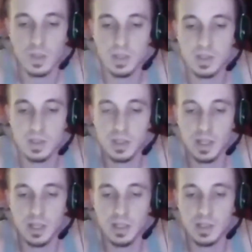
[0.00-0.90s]
as I
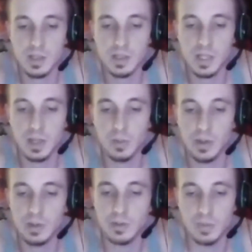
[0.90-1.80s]
said, it doesn't take
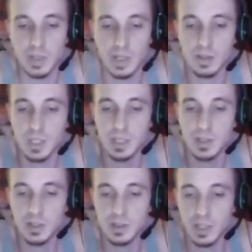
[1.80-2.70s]
away from the other
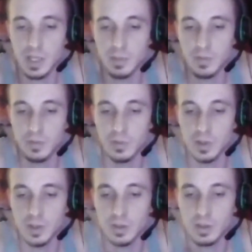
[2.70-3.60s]
teachings that came before
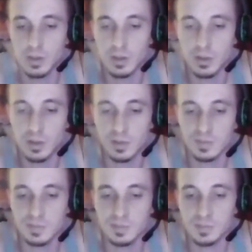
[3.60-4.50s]
it.
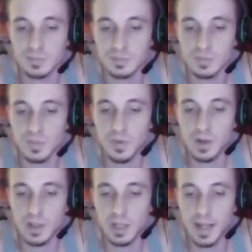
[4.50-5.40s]
If
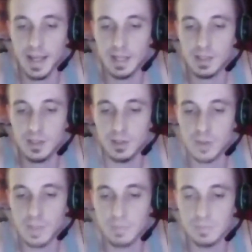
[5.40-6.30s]
anything, it adds to
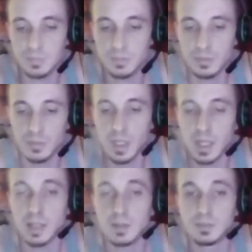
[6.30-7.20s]
them. But